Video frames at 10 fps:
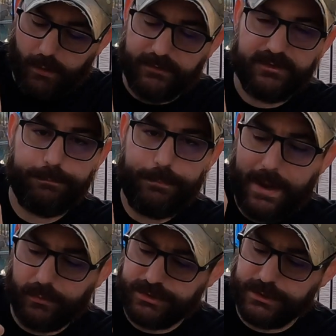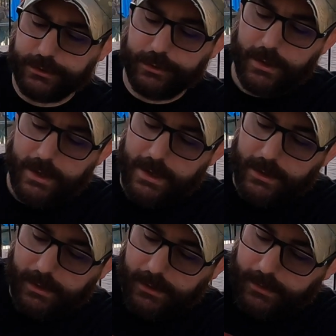on this pouch here
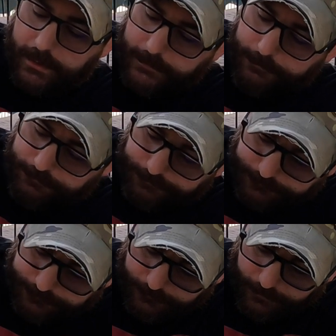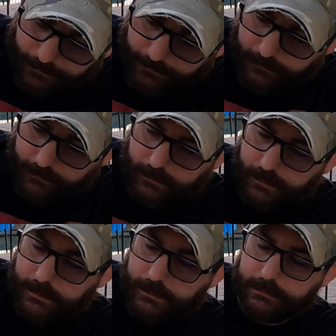um,
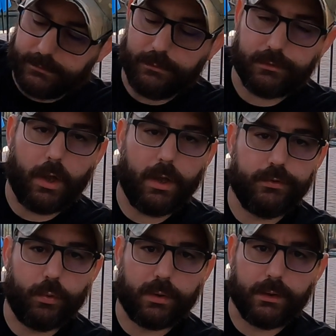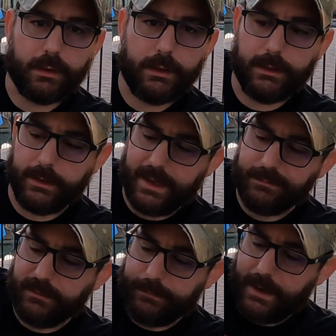a little Condor uh,
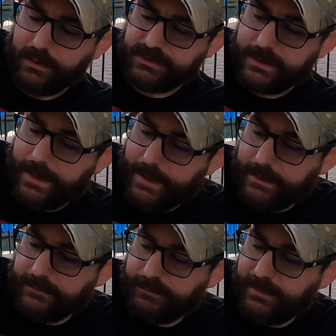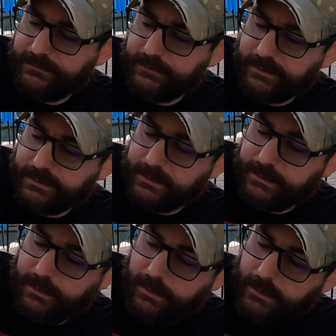admin pouch that has
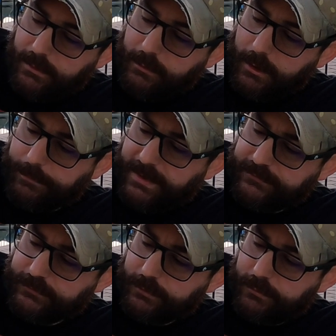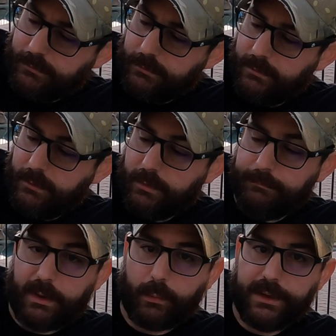basically a pencil,
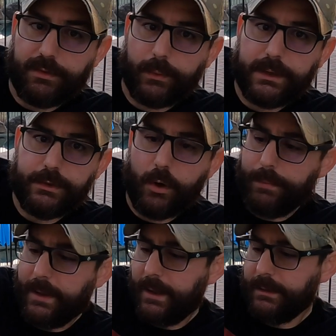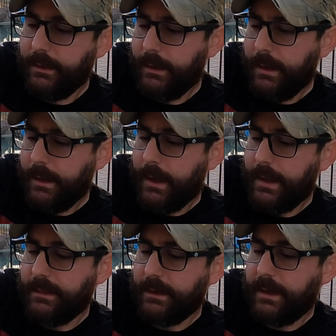my Write in the Rain notepad,
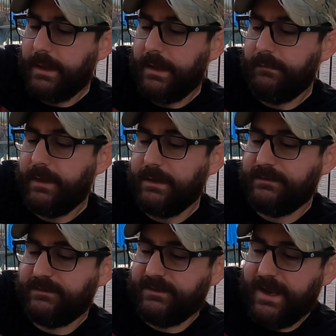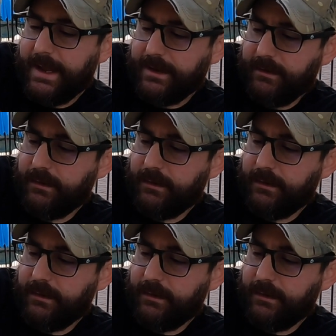and then I have a stack